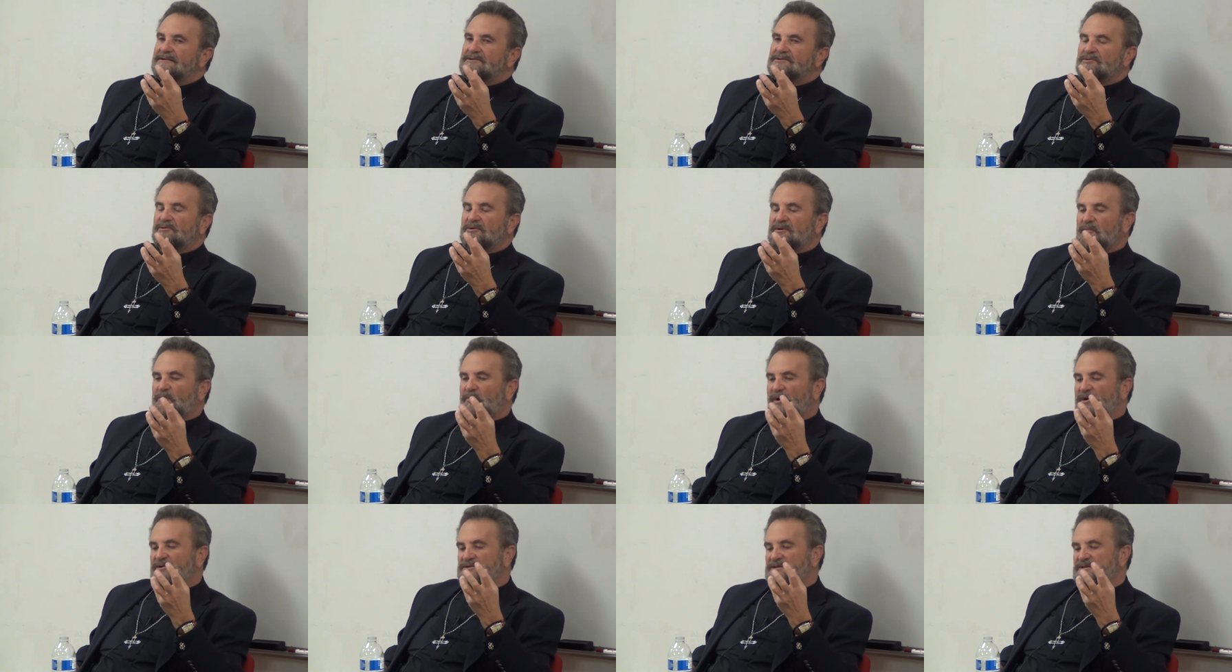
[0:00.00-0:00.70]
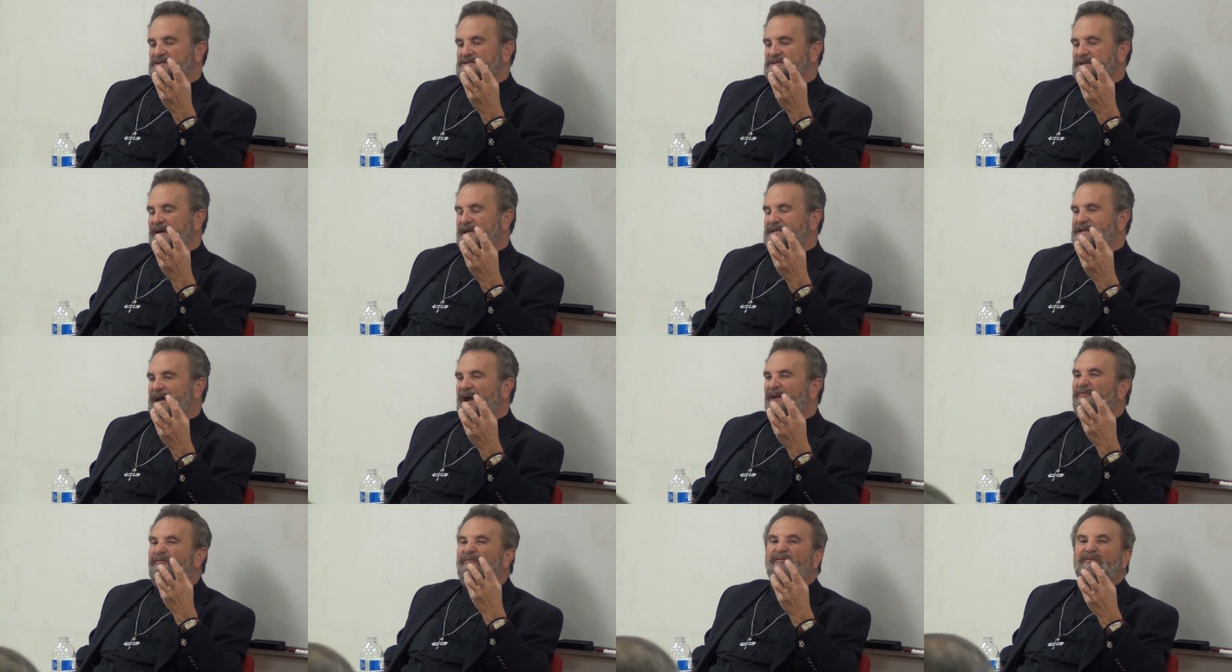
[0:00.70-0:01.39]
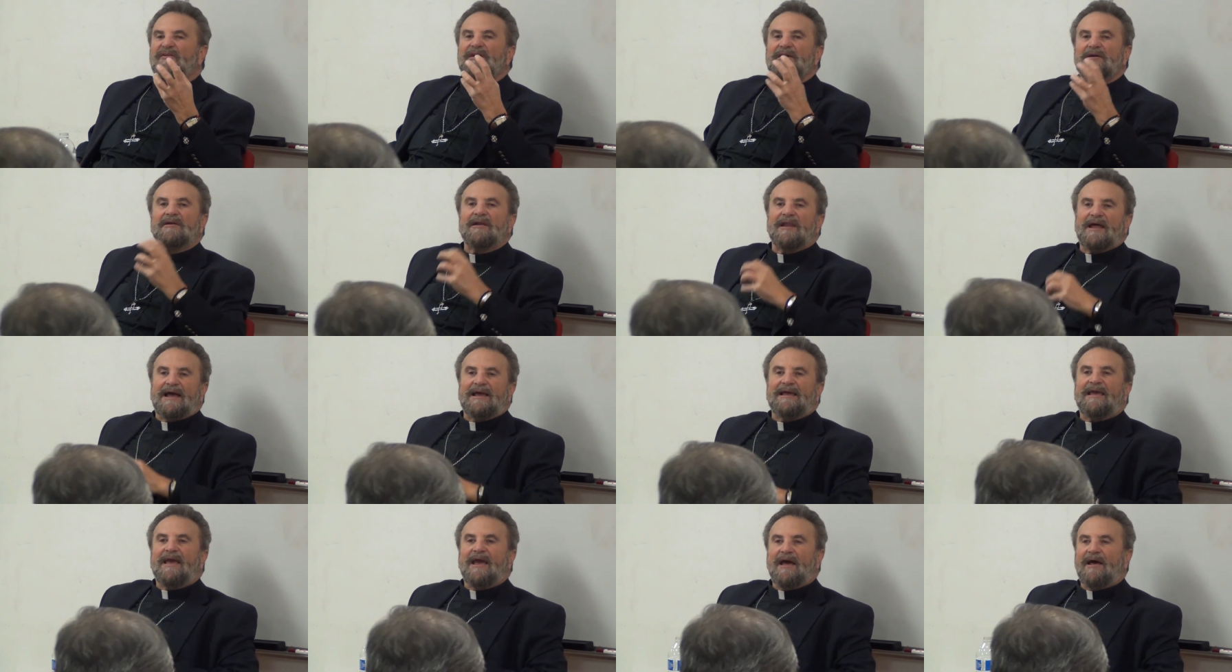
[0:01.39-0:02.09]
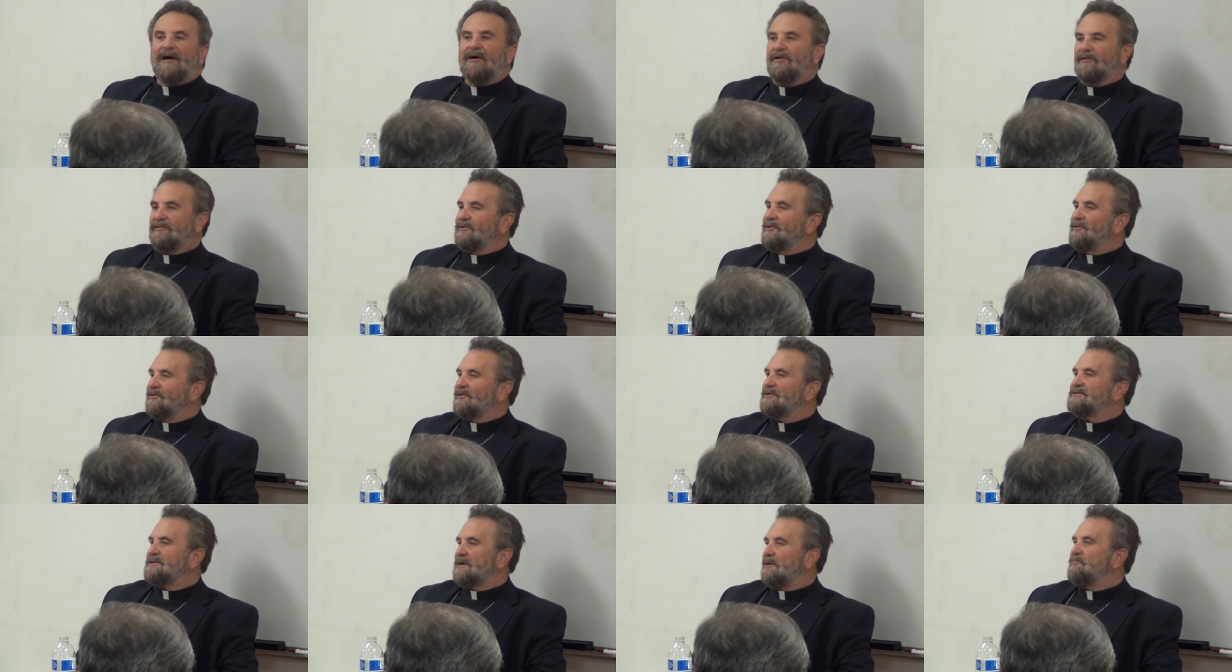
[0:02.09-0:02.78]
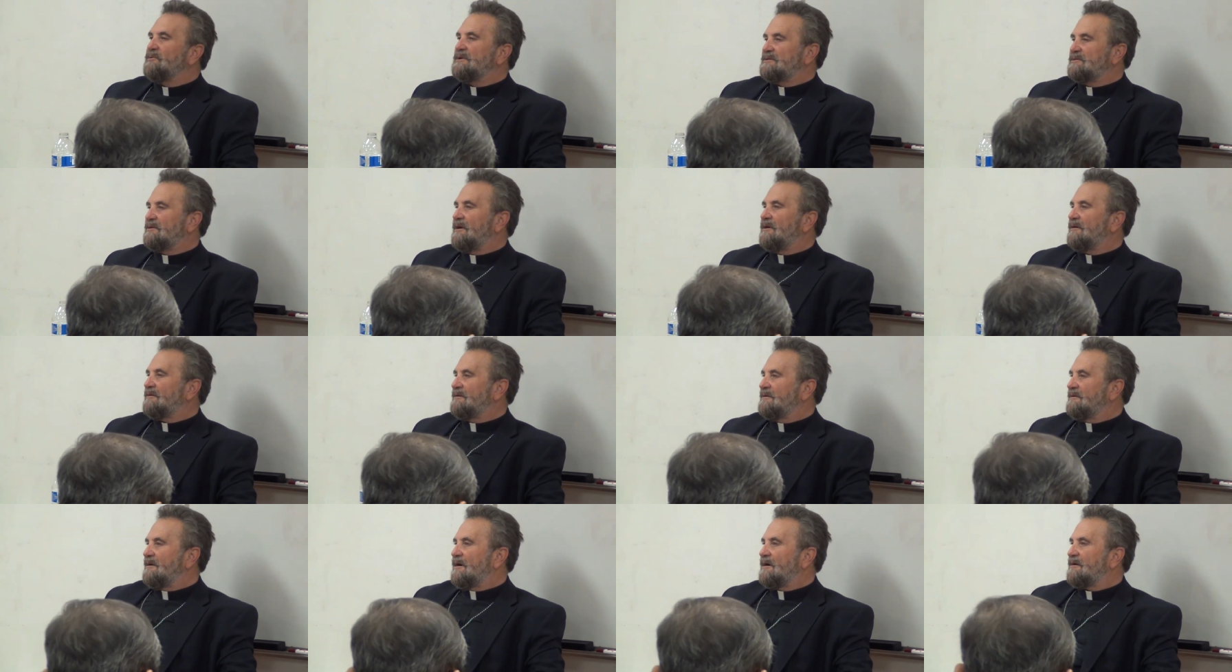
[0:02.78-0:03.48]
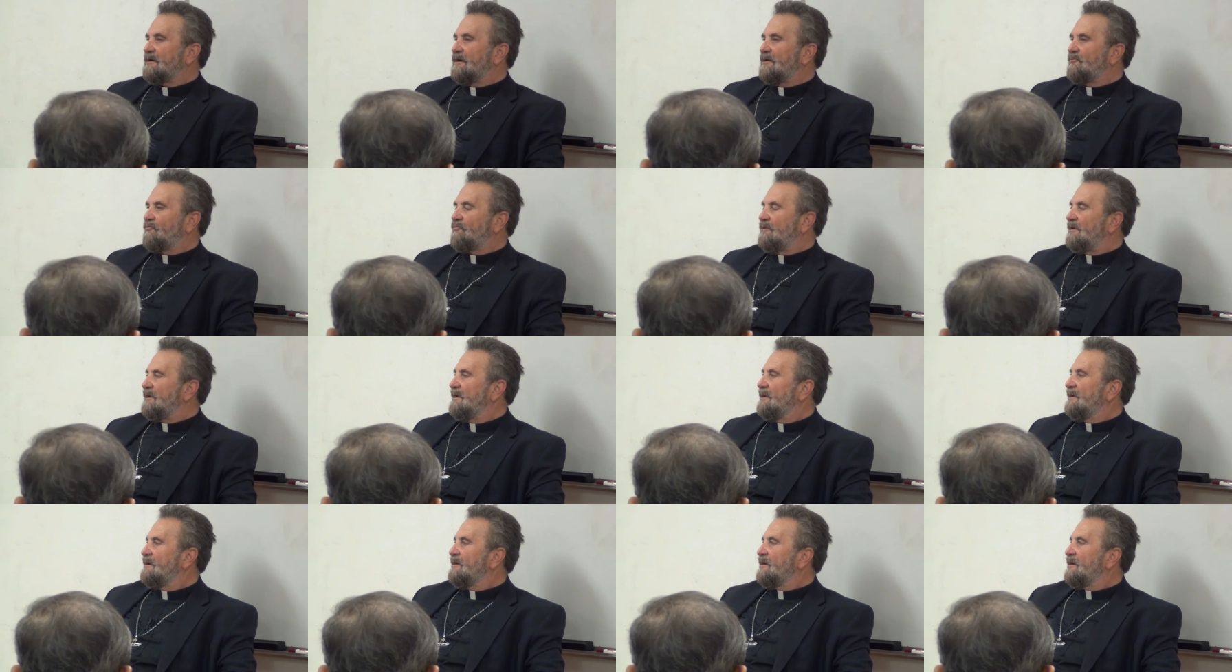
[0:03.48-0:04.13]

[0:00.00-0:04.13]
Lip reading: So when a person says, I feel like hell, you notice how we talk in our country,